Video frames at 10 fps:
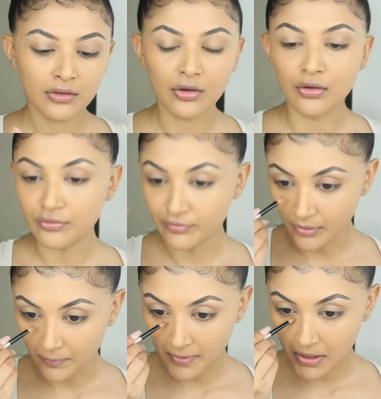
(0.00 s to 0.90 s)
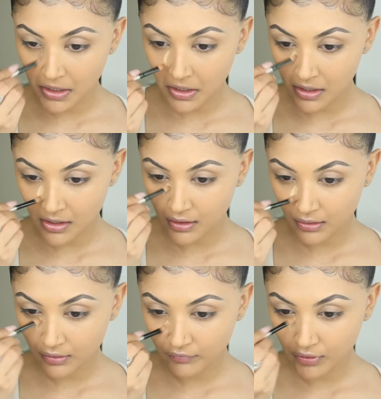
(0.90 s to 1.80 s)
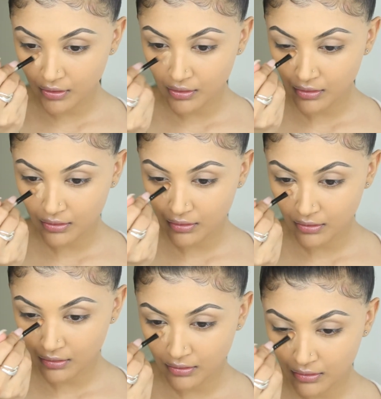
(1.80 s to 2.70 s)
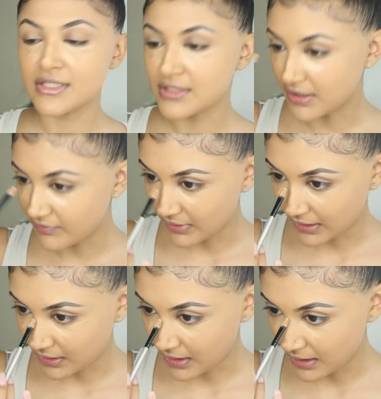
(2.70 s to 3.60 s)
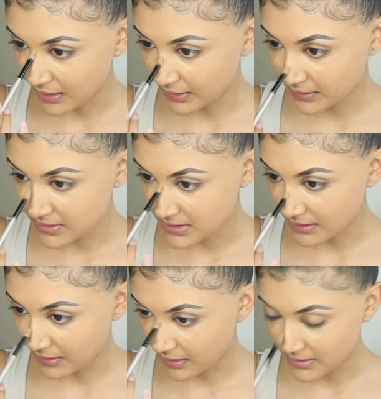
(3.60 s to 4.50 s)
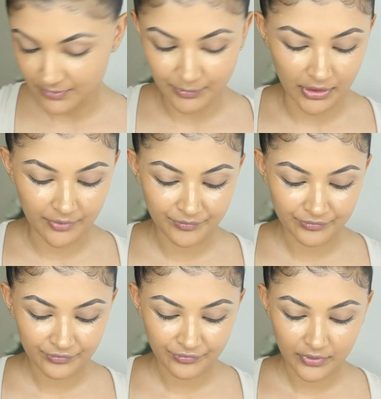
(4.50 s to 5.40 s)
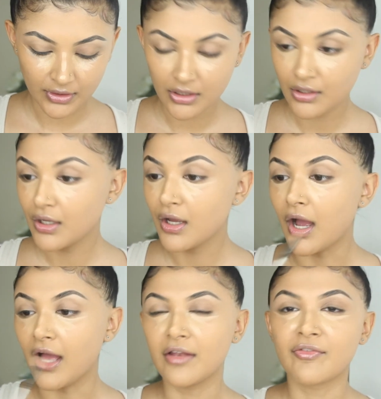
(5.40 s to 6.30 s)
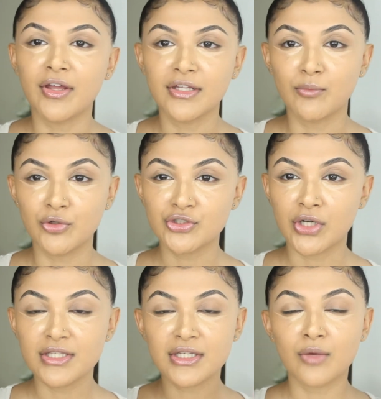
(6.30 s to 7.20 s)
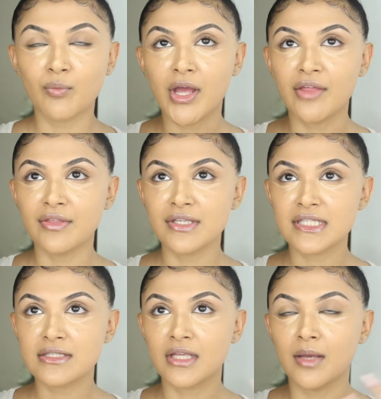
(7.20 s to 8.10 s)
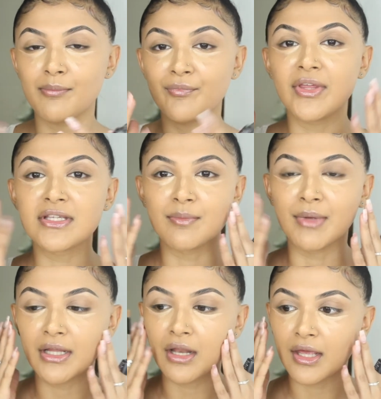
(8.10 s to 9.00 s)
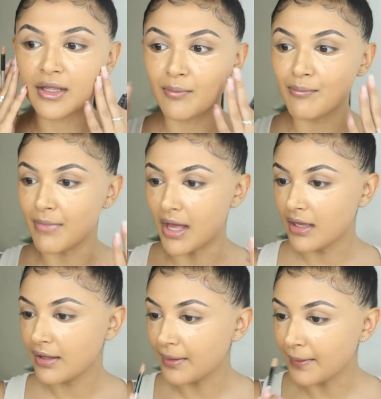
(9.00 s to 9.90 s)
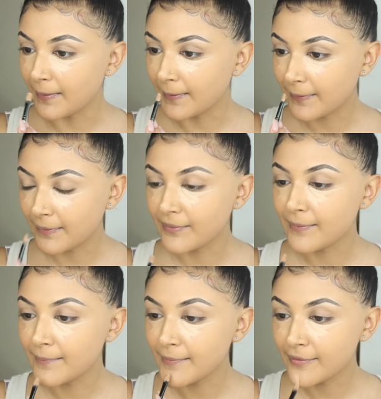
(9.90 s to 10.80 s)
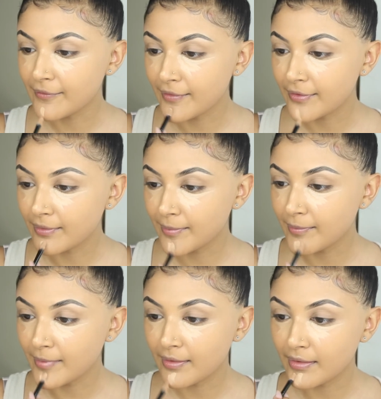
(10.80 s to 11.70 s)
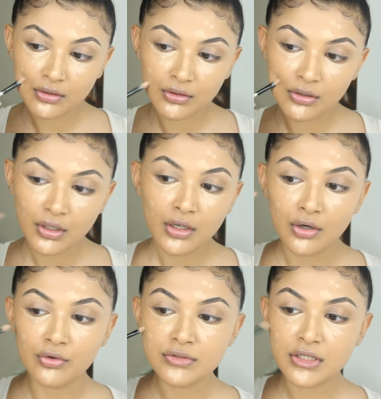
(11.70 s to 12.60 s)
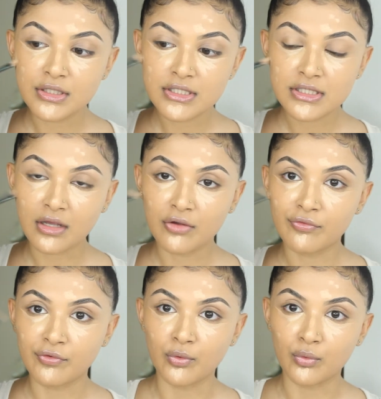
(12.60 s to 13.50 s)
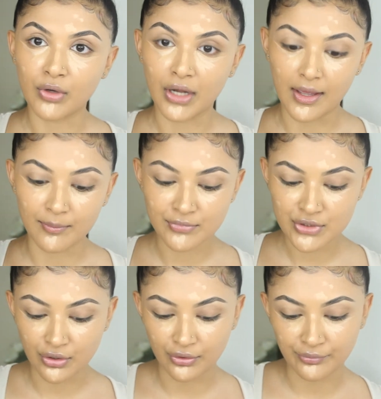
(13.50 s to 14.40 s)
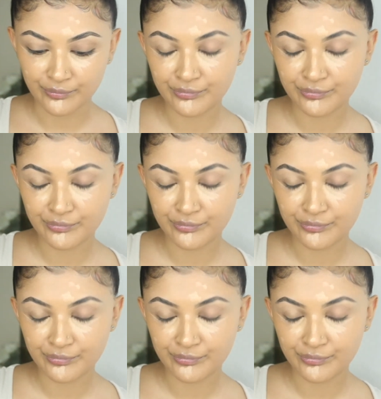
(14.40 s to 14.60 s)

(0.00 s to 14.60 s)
over my eye area. This isn't even like a highlighting concealer, guys, but I find it moisturising, and where this is a bit like matte, I like to just moisturise up a bit. Also, this is like a full glam, so